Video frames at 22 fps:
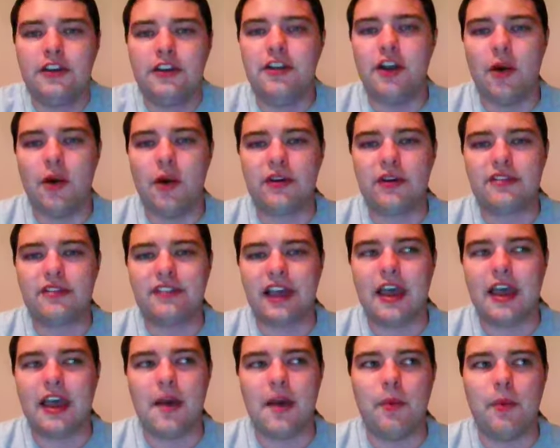we
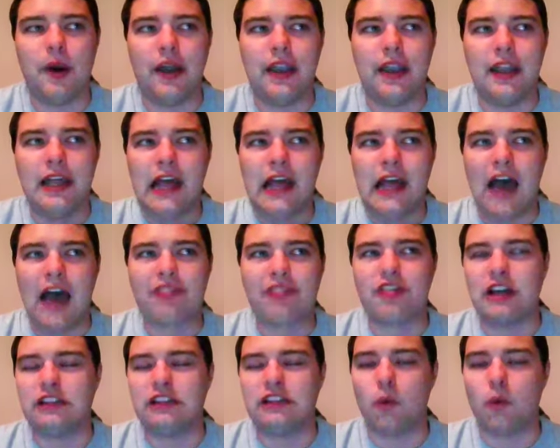see it, but I
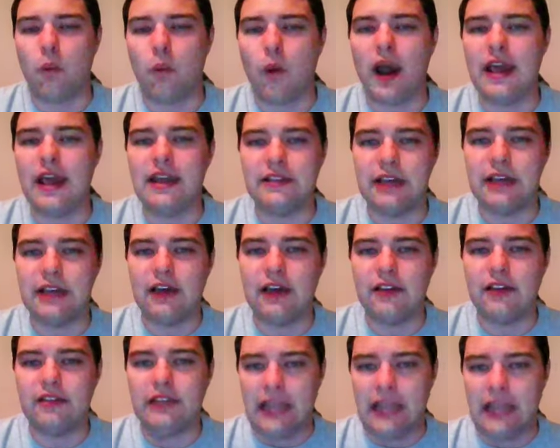think the way
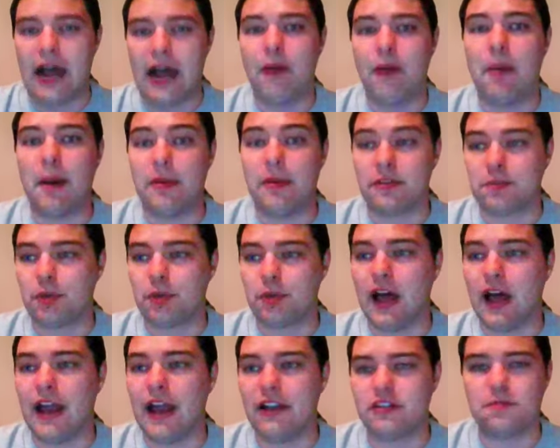that Alabama's
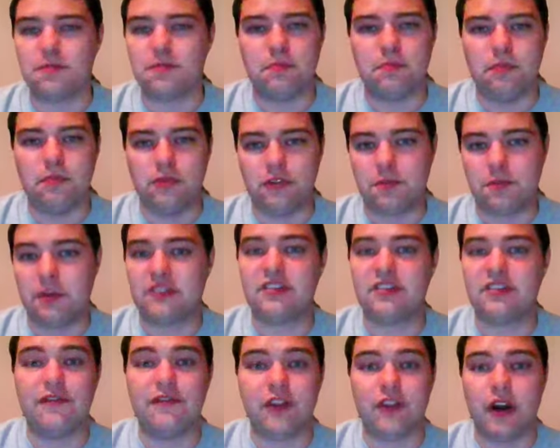playing
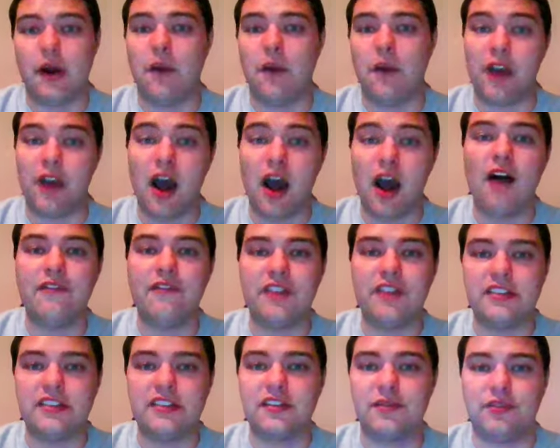specifically on the
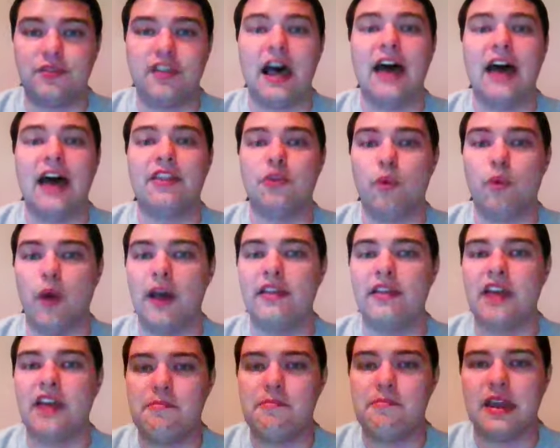offensive side, the
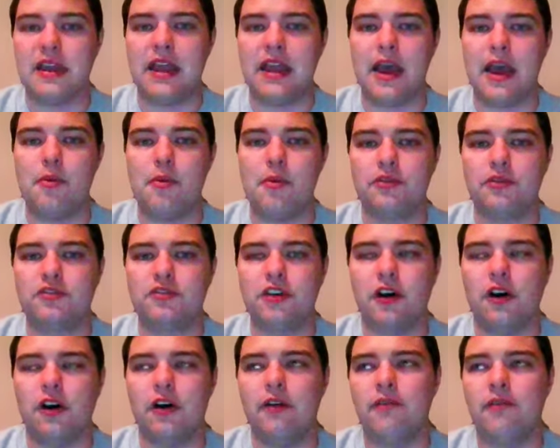way they've been able
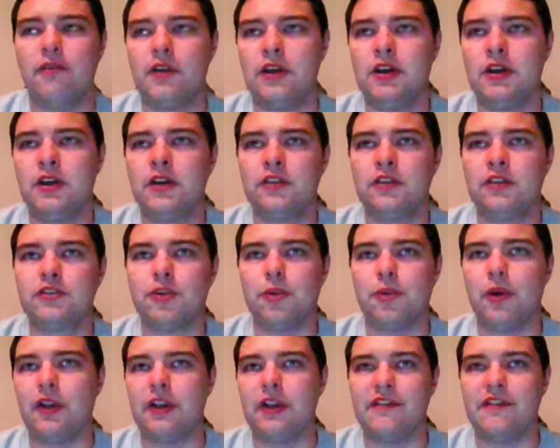to
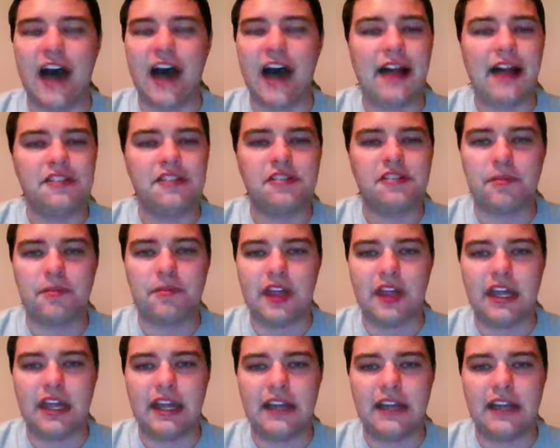really find some
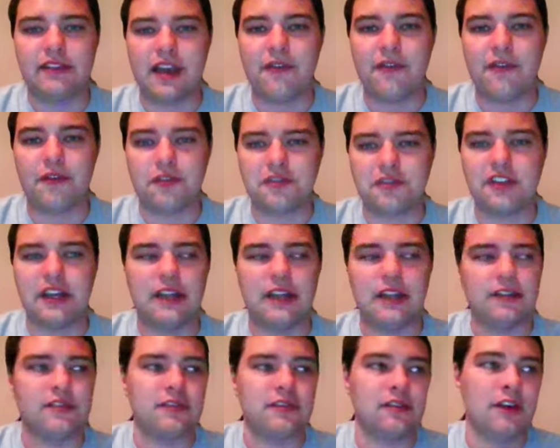things ever
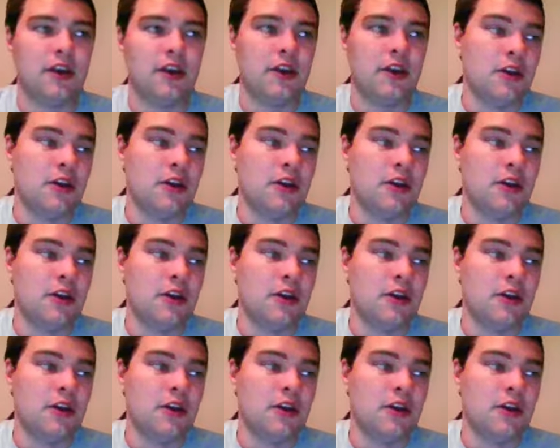since